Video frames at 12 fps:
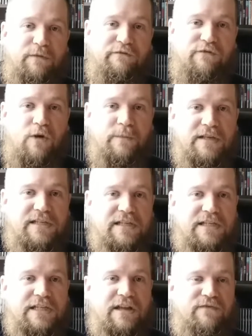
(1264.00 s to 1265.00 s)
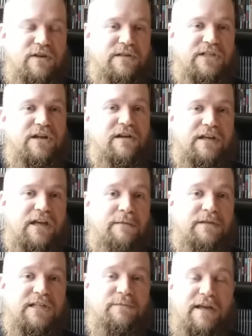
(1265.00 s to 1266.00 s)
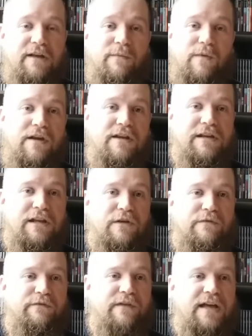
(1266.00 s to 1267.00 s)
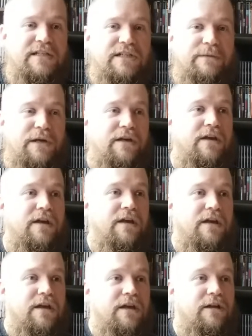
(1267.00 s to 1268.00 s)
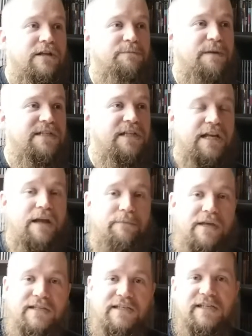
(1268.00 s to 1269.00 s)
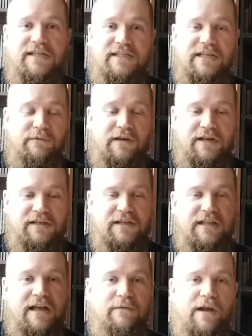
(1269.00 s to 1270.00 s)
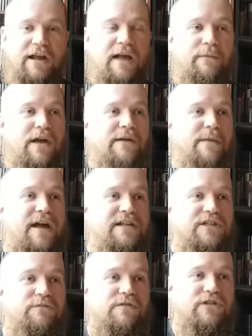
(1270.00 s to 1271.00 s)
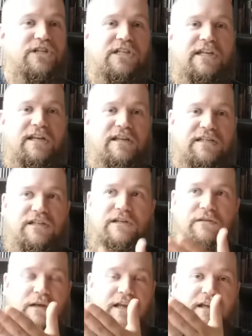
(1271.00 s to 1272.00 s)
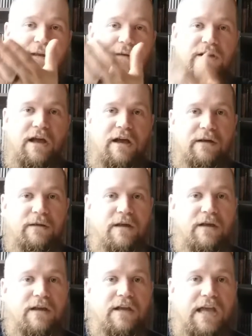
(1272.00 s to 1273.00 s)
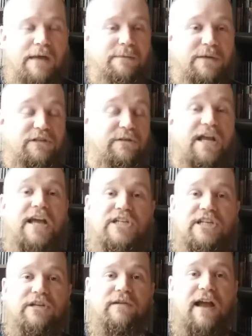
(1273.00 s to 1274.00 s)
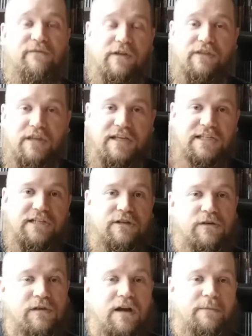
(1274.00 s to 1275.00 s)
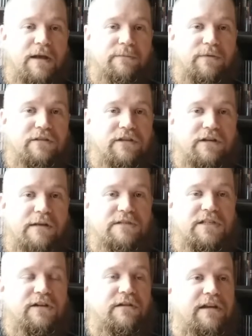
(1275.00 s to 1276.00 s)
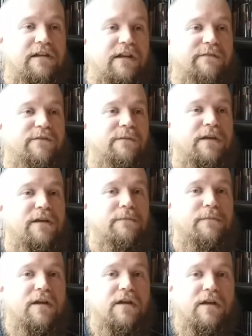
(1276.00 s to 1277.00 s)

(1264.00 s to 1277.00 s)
performance and stuff. You know, installing games does make them run and load faster, but you know it's basically like a PC. See, we're getting to that. Like I, I might as well just get into get a uh, gaming PC, which I actually do have one thanks to uh, my brother. That was a great gift from him.